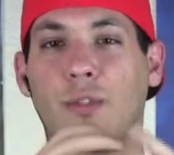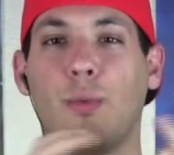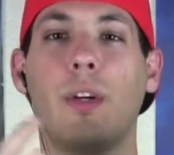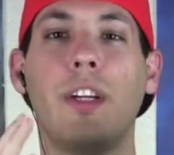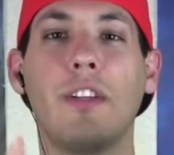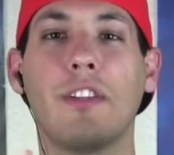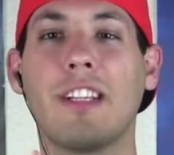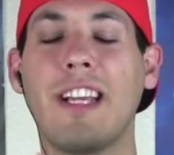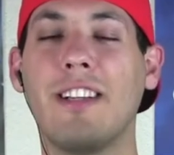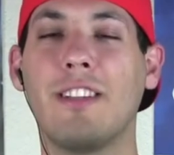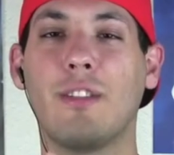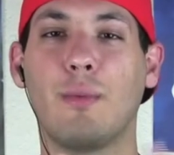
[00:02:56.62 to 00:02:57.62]
it's one of those
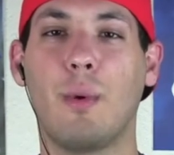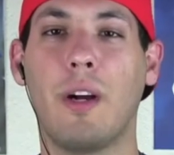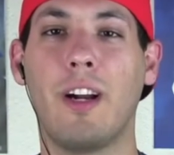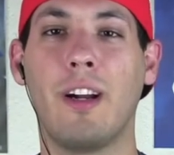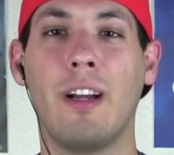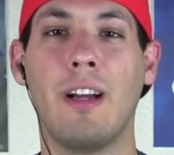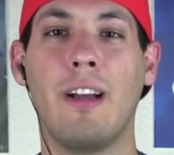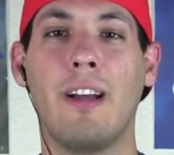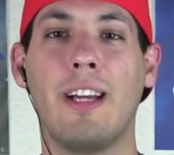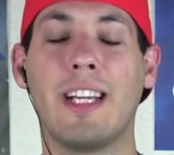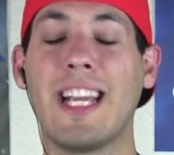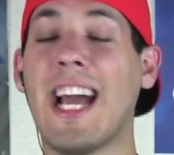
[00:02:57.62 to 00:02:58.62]
cases where
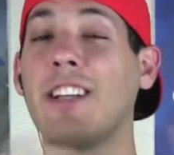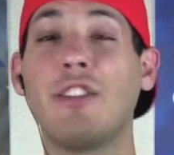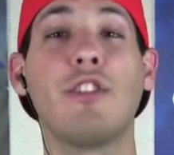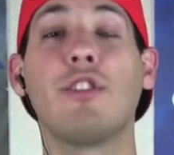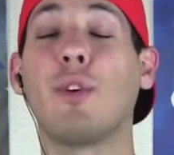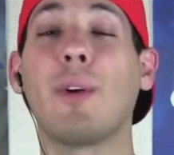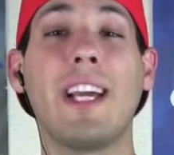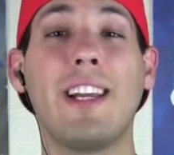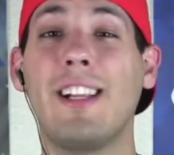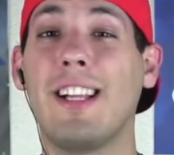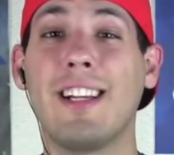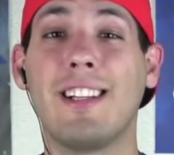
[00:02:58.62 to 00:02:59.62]
catchers don't get
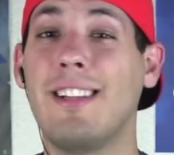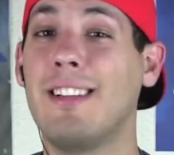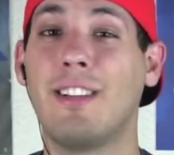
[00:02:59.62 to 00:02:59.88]
elected